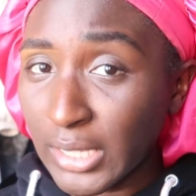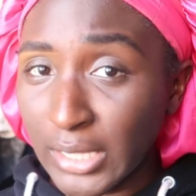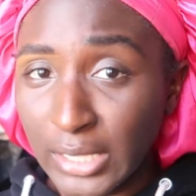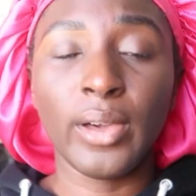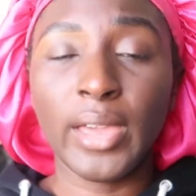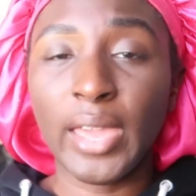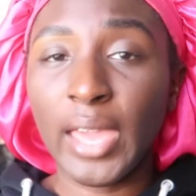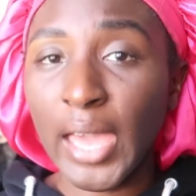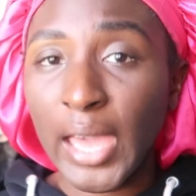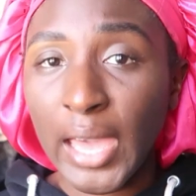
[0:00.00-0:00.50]

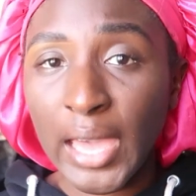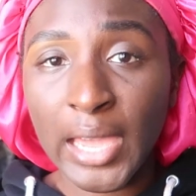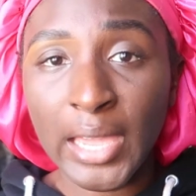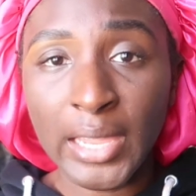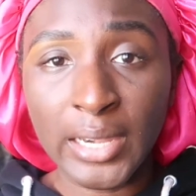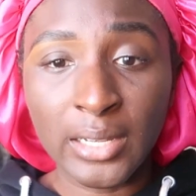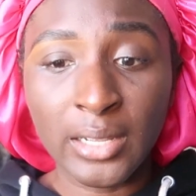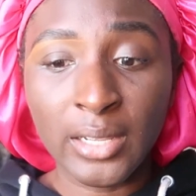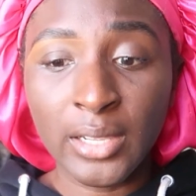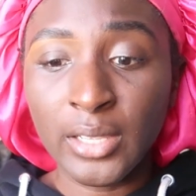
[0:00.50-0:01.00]
Well, I
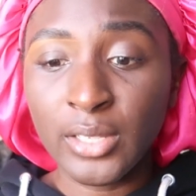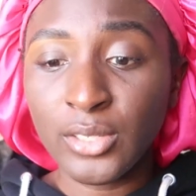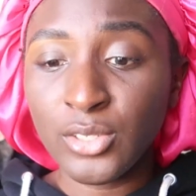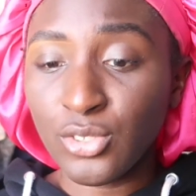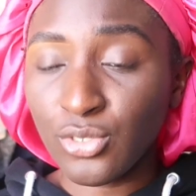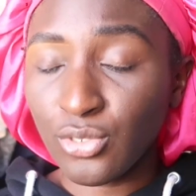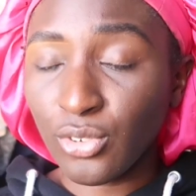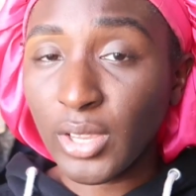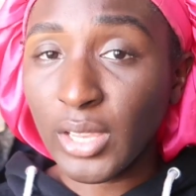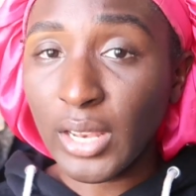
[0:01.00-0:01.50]
had
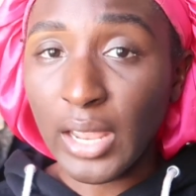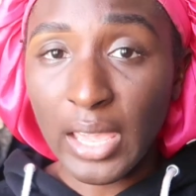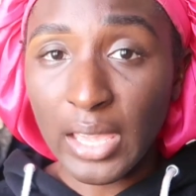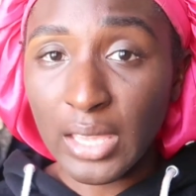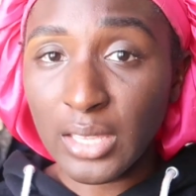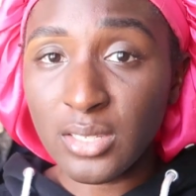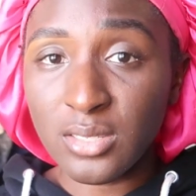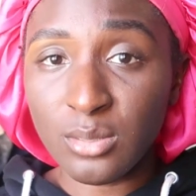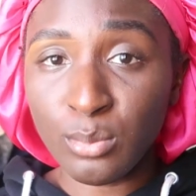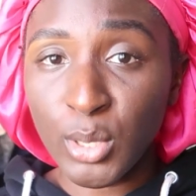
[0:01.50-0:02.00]
straight
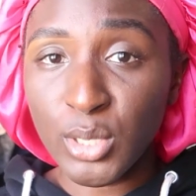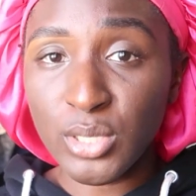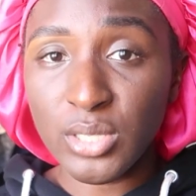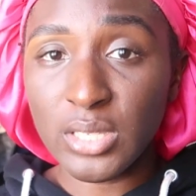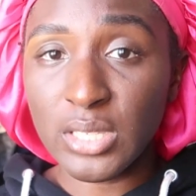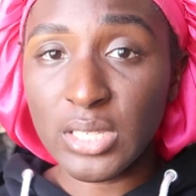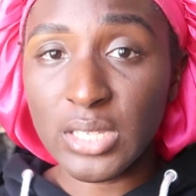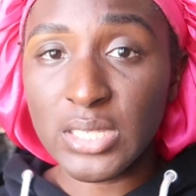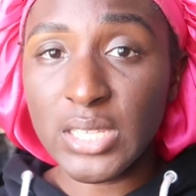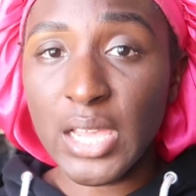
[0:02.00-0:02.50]
A's
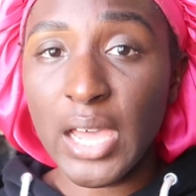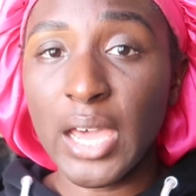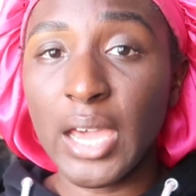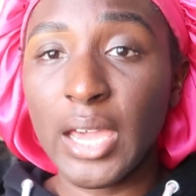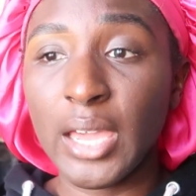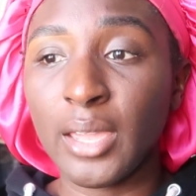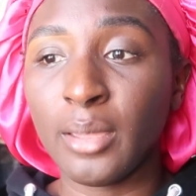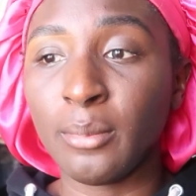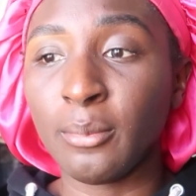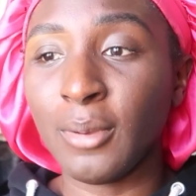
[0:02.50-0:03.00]
most of the
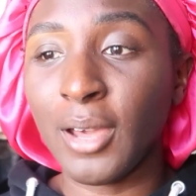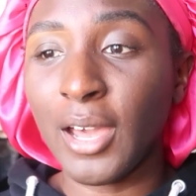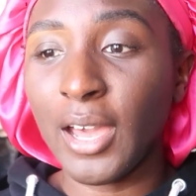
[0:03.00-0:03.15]
time.